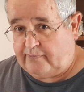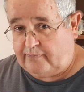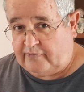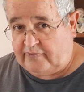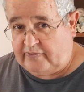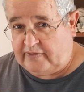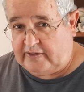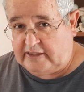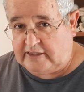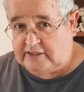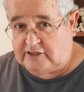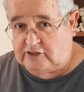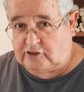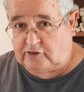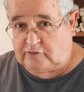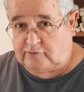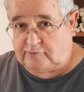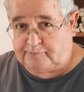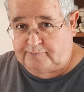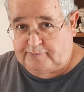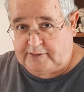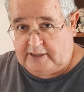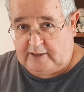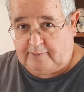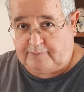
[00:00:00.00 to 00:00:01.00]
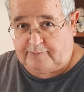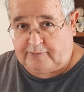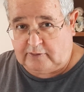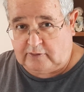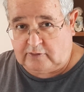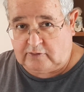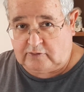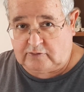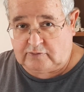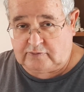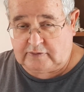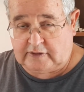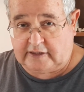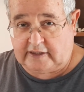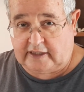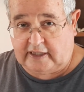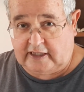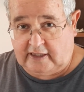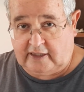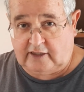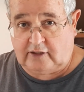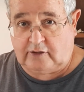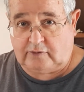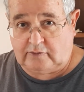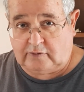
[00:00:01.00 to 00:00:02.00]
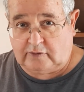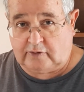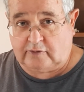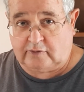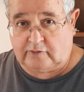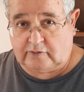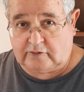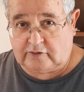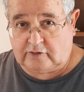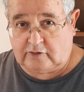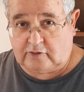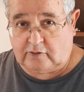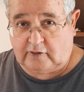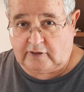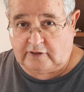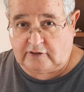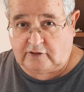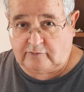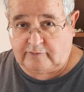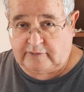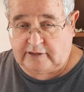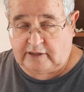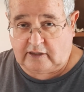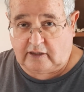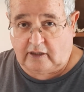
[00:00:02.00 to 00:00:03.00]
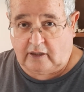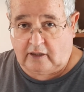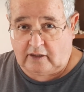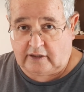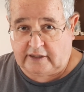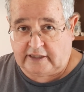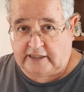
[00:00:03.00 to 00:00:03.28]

these people, again, who are going to be called